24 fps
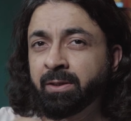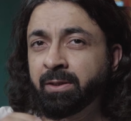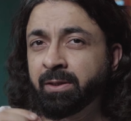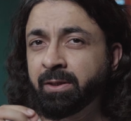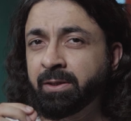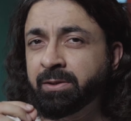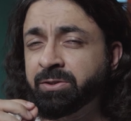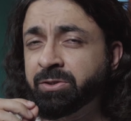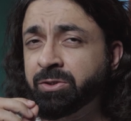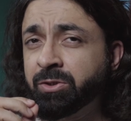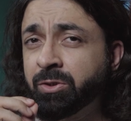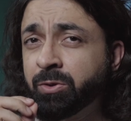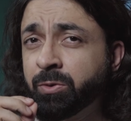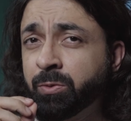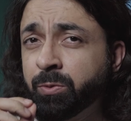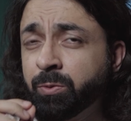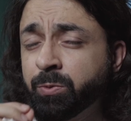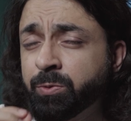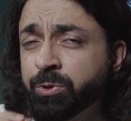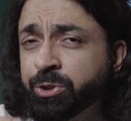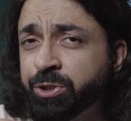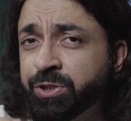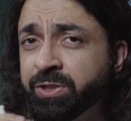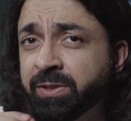It is
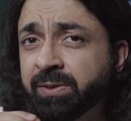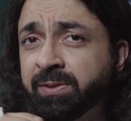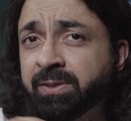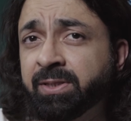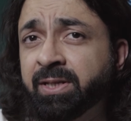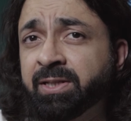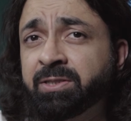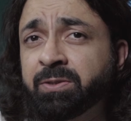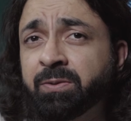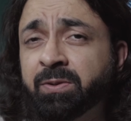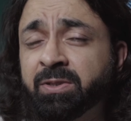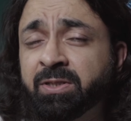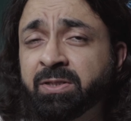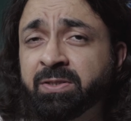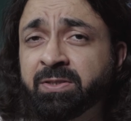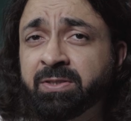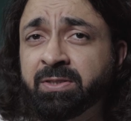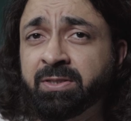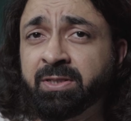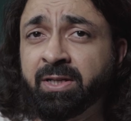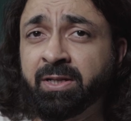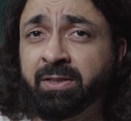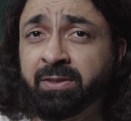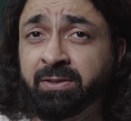crucial that you
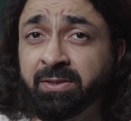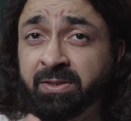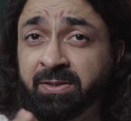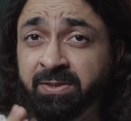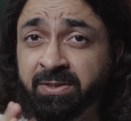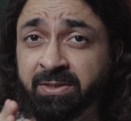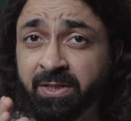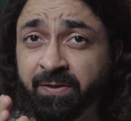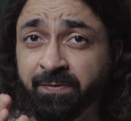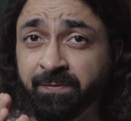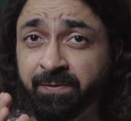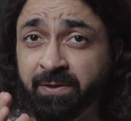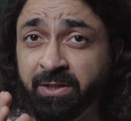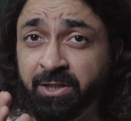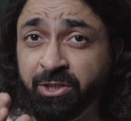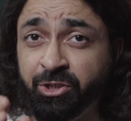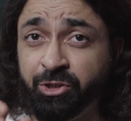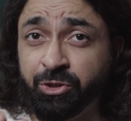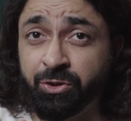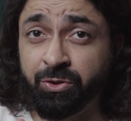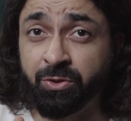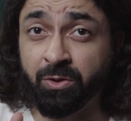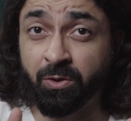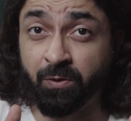understand this
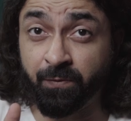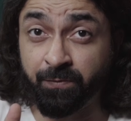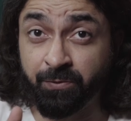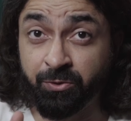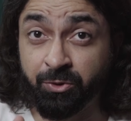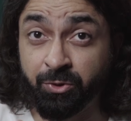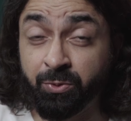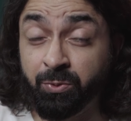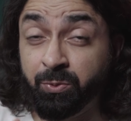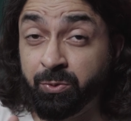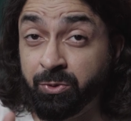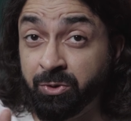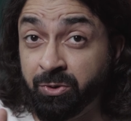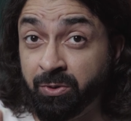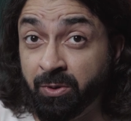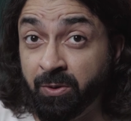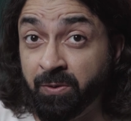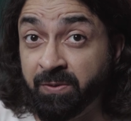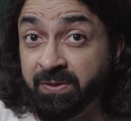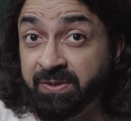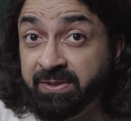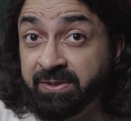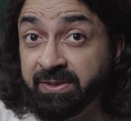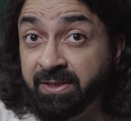definition of truth
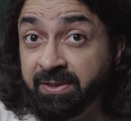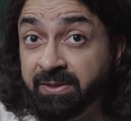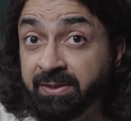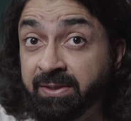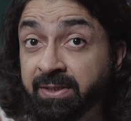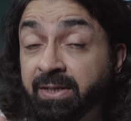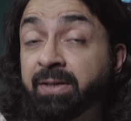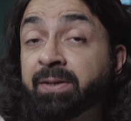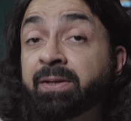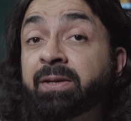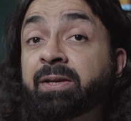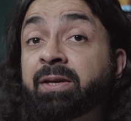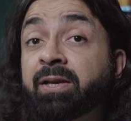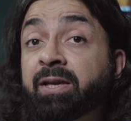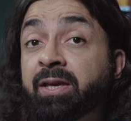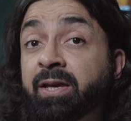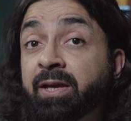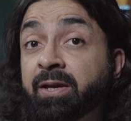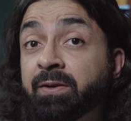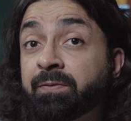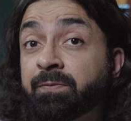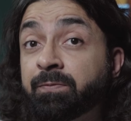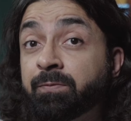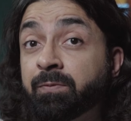or Satya
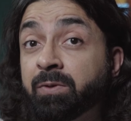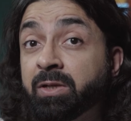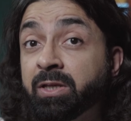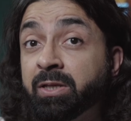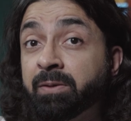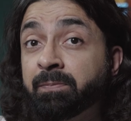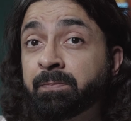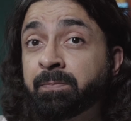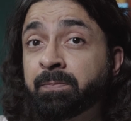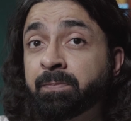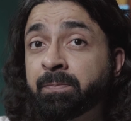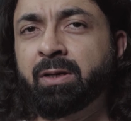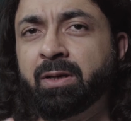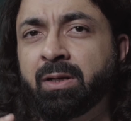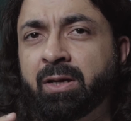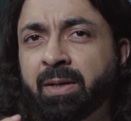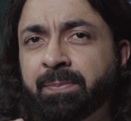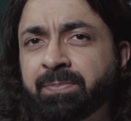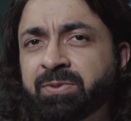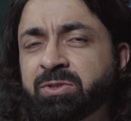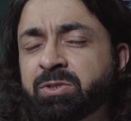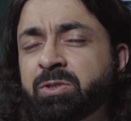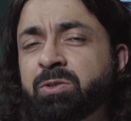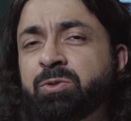carefully.
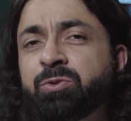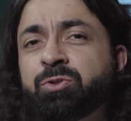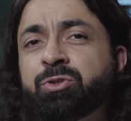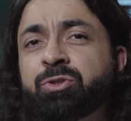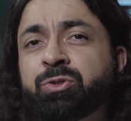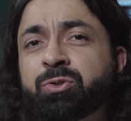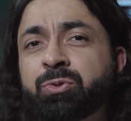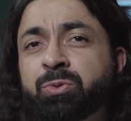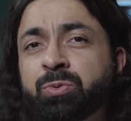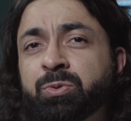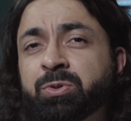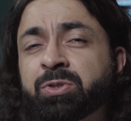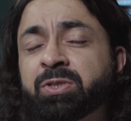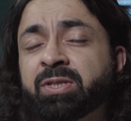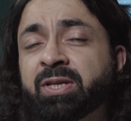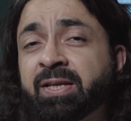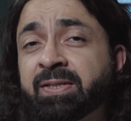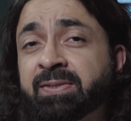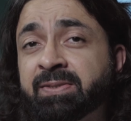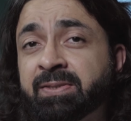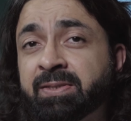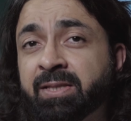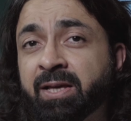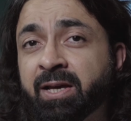Absolute truth
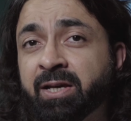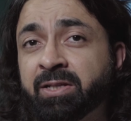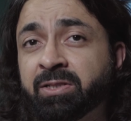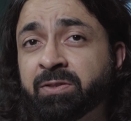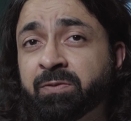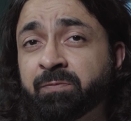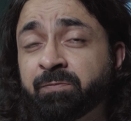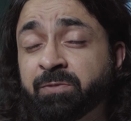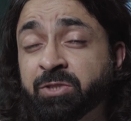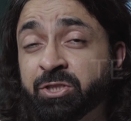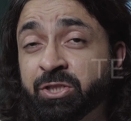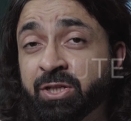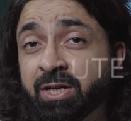is that which